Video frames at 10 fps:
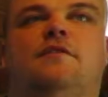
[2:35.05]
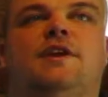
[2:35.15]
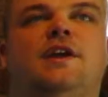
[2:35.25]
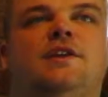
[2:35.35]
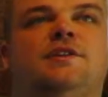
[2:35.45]

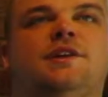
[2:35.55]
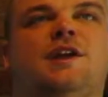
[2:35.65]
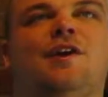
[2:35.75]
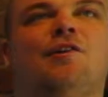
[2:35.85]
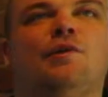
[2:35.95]

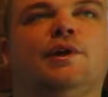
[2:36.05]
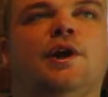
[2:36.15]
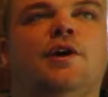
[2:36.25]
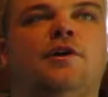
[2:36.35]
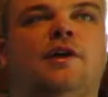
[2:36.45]
Fernandez-Canero and
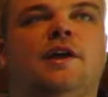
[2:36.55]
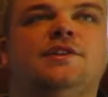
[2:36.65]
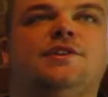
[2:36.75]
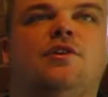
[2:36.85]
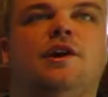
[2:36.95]
Co.
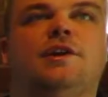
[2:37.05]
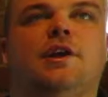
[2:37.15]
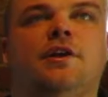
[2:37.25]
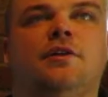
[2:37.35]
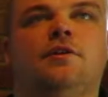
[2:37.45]
and Sy and
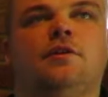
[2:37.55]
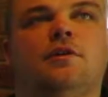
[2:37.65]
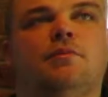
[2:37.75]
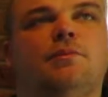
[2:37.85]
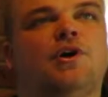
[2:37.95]
Co.
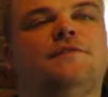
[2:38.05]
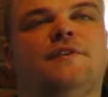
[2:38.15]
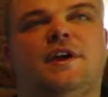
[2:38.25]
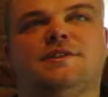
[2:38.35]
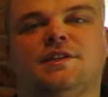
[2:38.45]
both
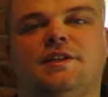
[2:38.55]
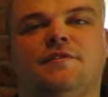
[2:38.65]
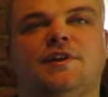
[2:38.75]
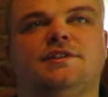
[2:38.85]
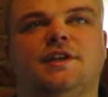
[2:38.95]
found
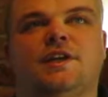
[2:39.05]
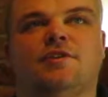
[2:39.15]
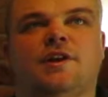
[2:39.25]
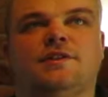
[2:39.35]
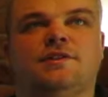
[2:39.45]
significant
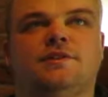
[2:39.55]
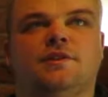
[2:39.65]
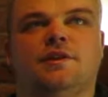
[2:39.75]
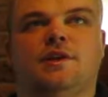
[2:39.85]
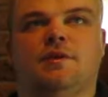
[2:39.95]

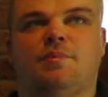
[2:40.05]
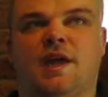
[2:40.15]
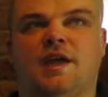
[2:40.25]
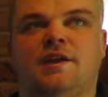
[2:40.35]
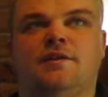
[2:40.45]
decreases in
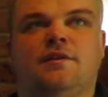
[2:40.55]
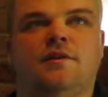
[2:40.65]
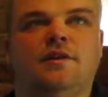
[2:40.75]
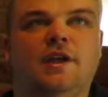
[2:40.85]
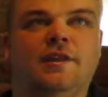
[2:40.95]
pain
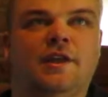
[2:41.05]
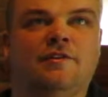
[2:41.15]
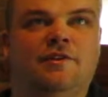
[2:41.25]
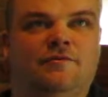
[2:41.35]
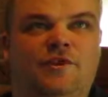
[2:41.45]
in
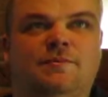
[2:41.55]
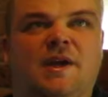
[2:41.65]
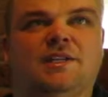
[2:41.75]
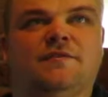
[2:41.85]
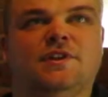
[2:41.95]
their
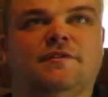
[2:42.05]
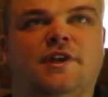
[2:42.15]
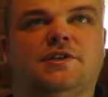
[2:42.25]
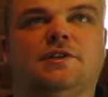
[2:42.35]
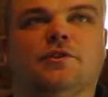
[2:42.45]
respective
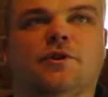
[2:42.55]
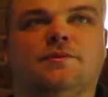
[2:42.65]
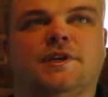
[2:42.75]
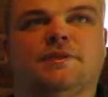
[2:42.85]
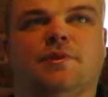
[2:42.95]
intervention
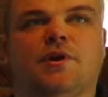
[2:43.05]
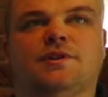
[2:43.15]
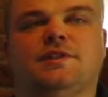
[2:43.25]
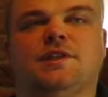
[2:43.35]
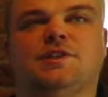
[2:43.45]
groups as
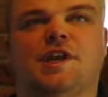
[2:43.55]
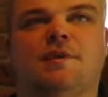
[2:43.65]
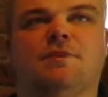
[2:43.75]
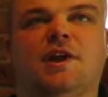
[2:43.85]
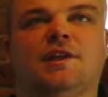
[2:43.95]
opposed to their
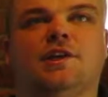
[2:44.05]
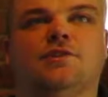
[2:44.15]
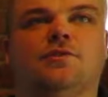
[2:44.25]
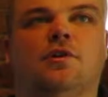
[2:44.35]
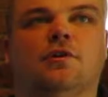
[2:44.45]
sham needling
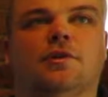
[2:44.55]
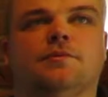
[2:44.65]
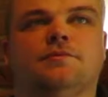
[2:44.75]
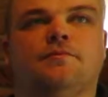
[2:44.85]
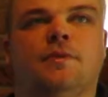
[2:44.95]
control
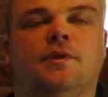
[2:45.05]
groups.